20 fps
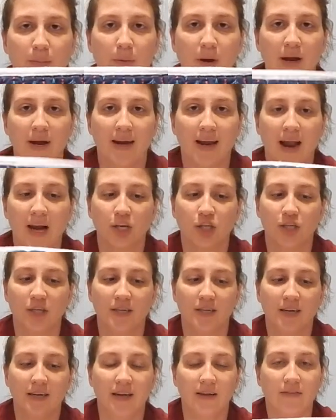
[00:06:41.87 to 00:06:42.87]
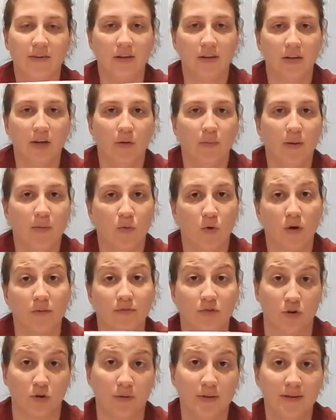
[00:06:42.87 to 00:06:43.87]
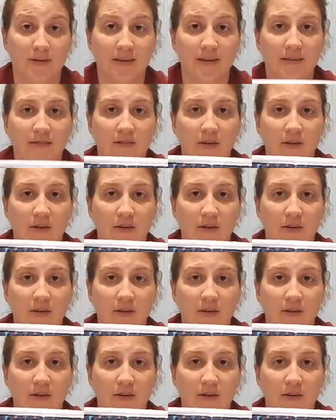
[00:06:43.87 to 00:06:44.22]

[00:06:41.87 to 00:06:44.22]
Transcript: but it actually did give it a little bit more absorbency,